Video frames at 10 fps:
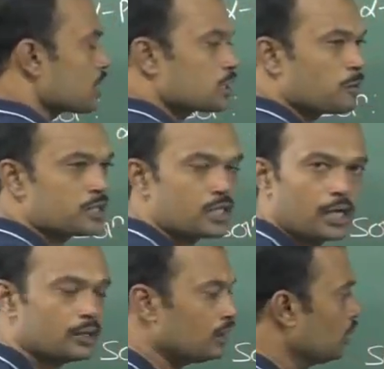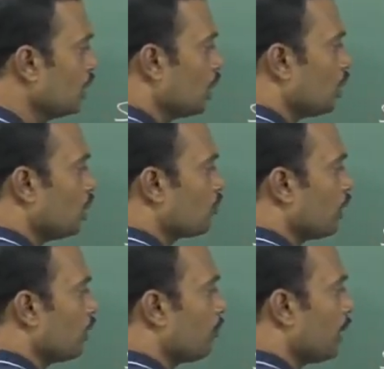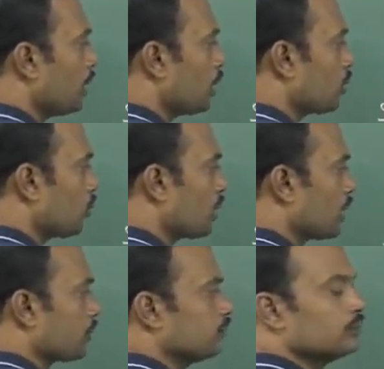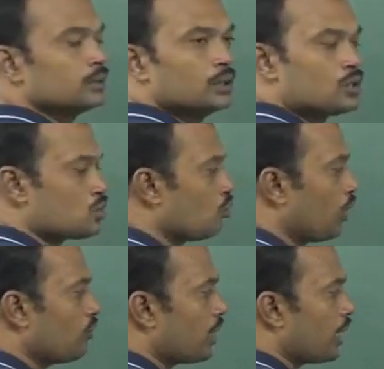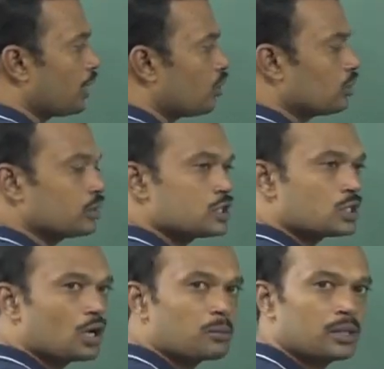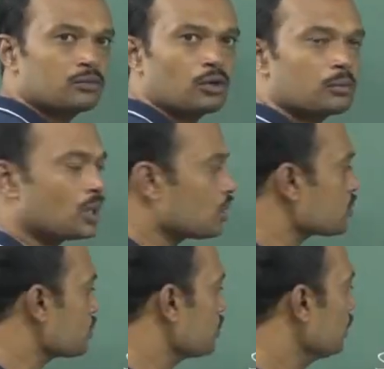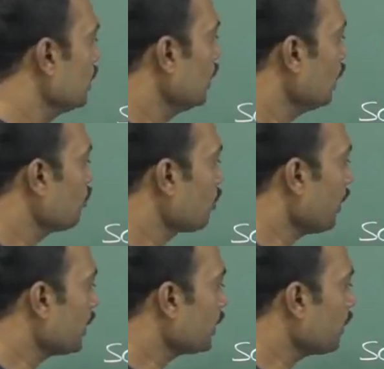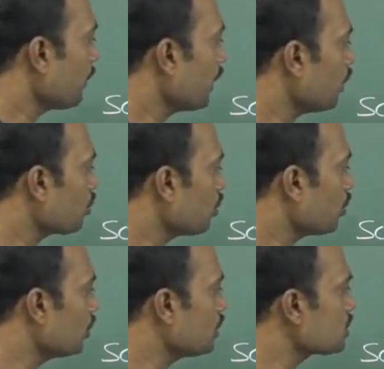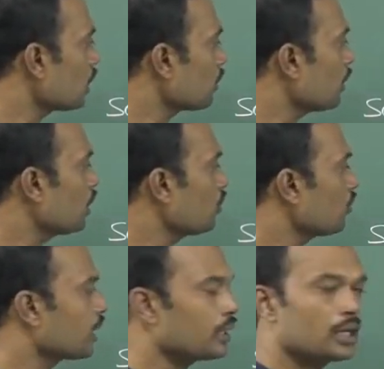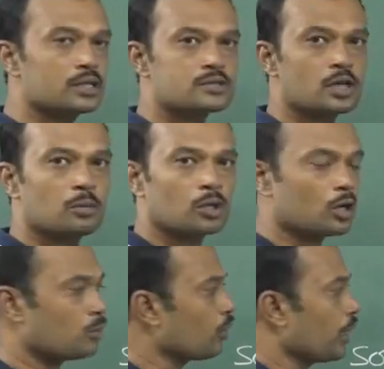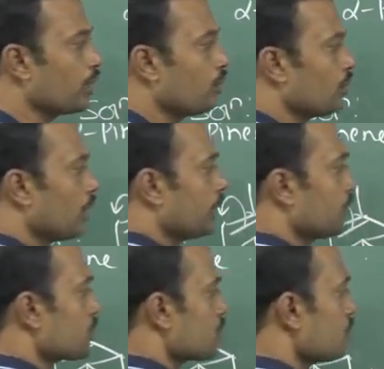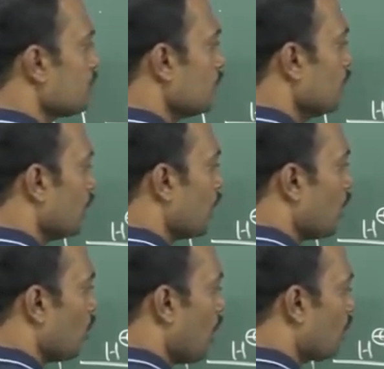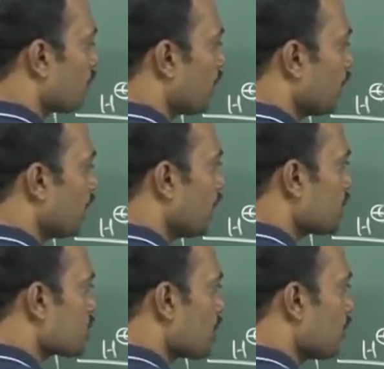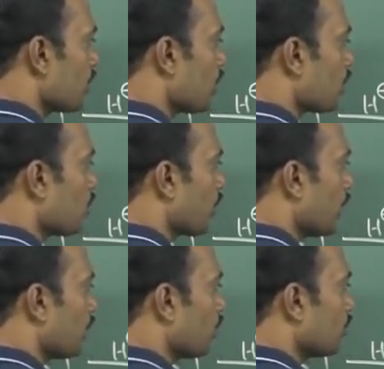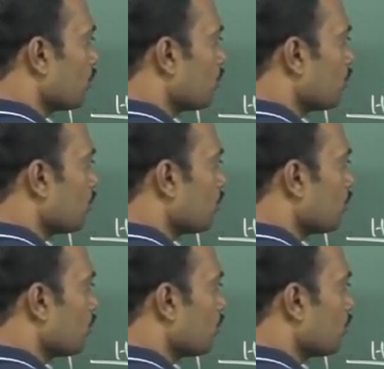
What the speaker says: plus ion. Now it will migrate over here. So why we are adding on this carbon? Why? Because if you migrate pi electron on this carbon, you will get a stable carbocation like this. Now after getting a stable carbocation,